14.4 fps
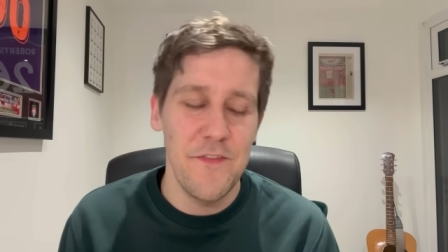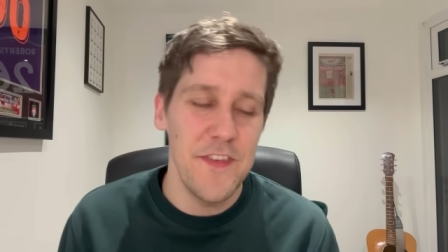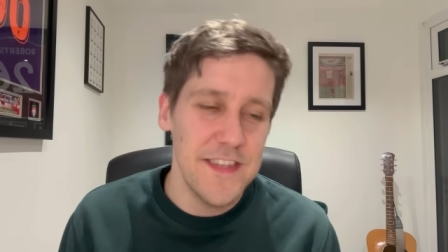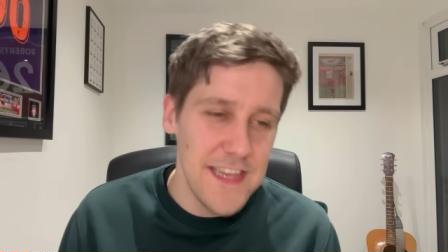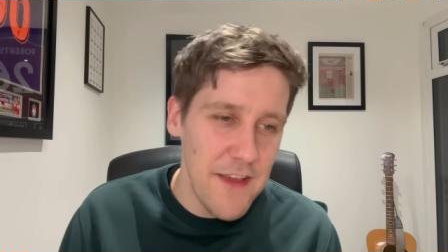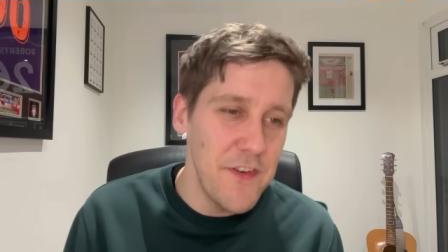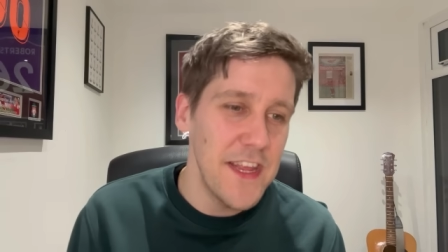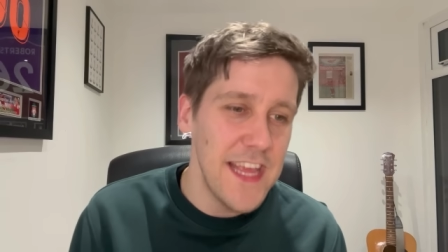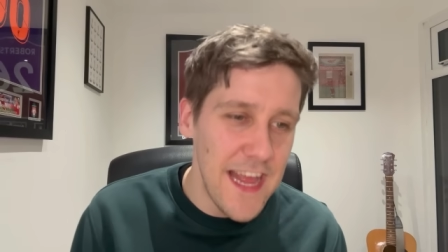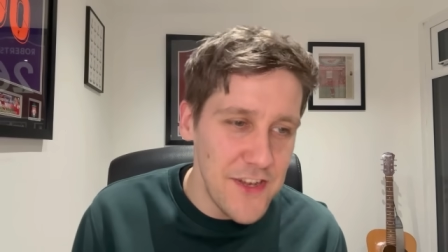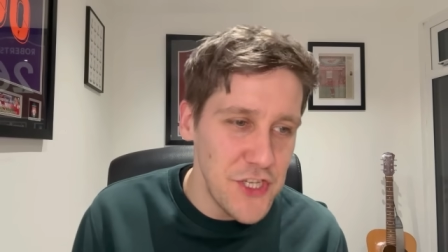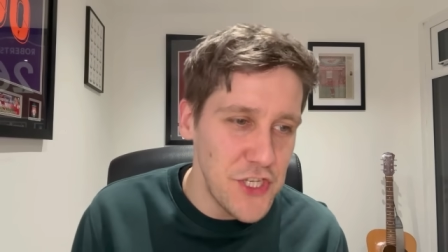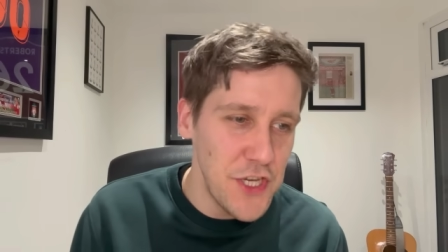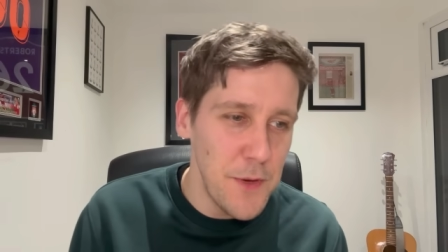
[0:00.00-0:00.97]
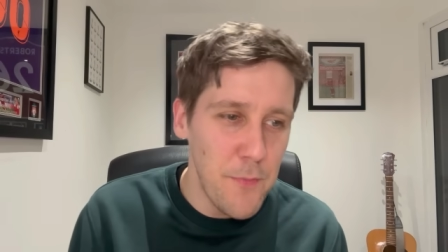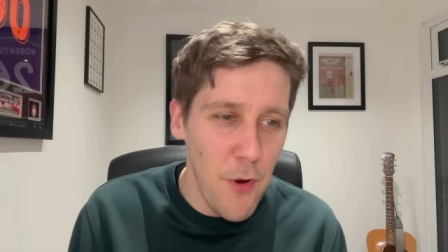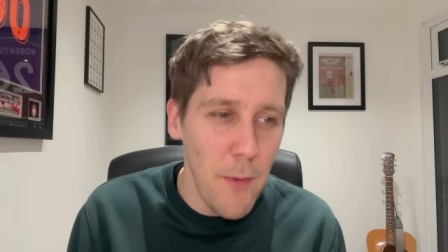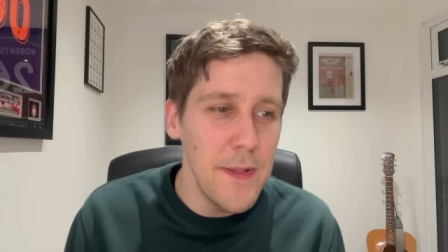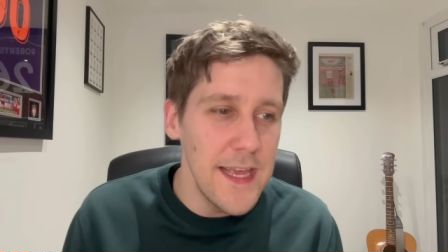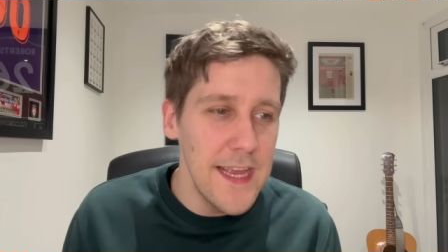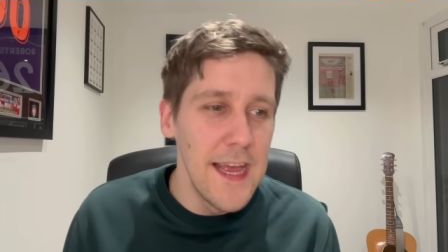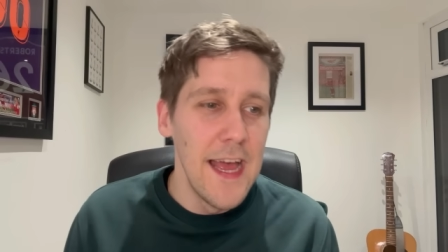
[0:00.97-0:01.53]
If it's given against you, you're
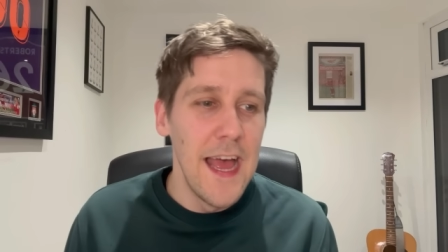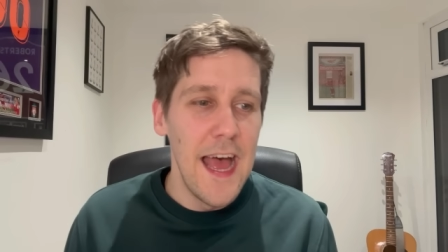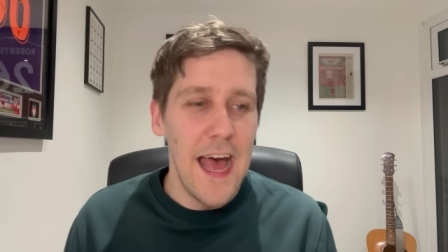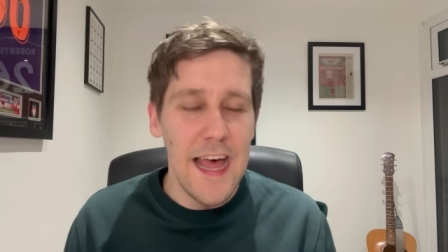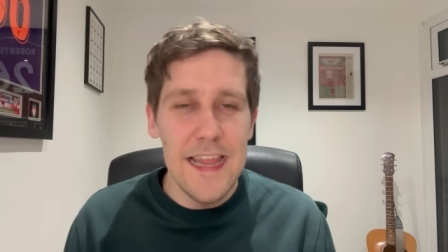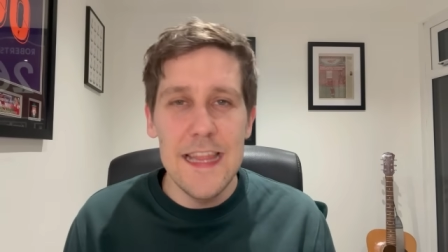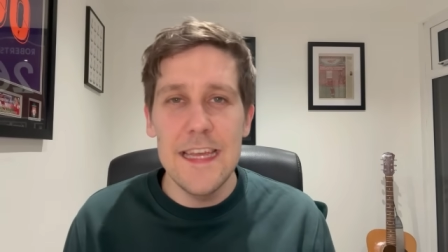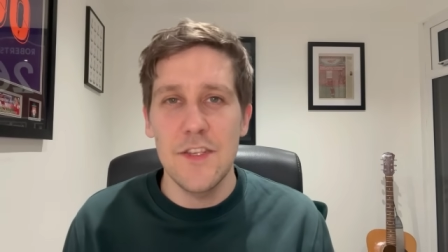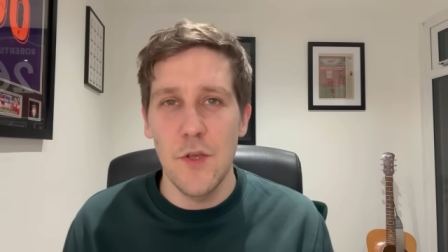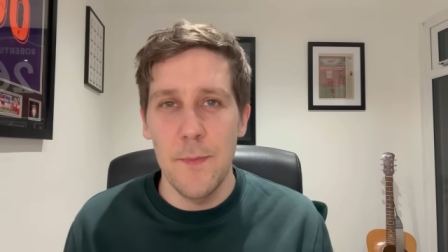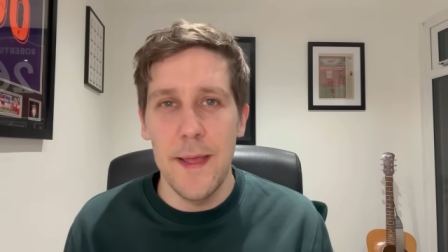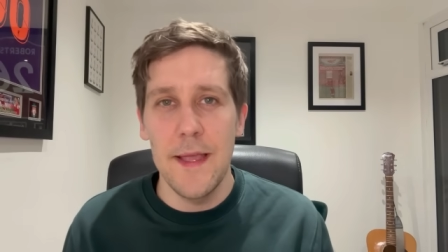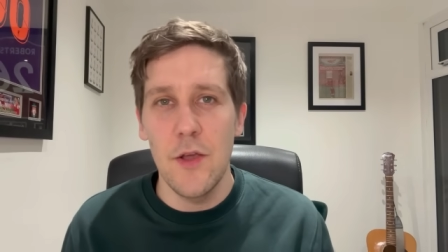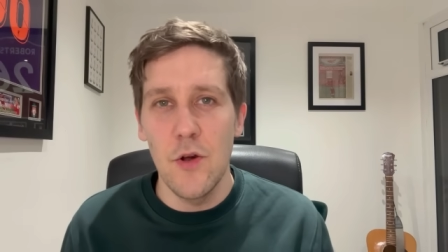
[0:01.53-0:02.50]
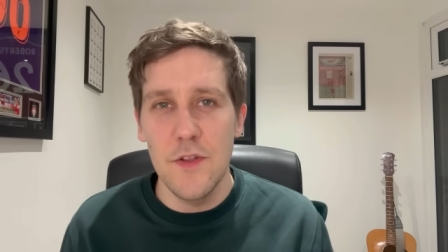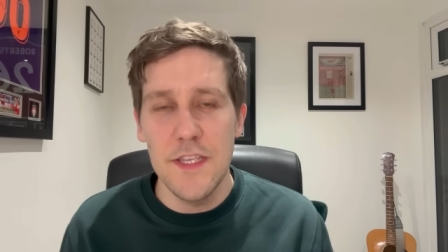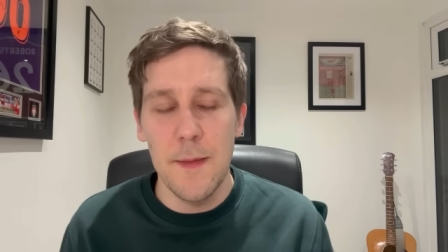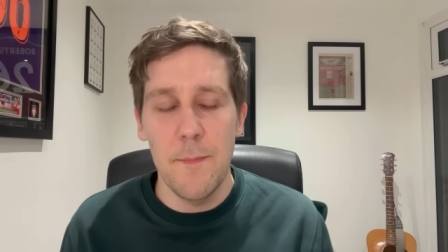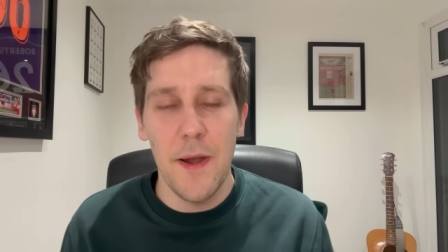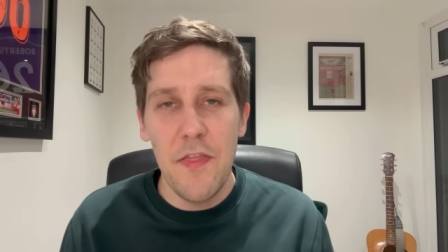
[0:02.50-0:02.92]
probably a little bit gutted.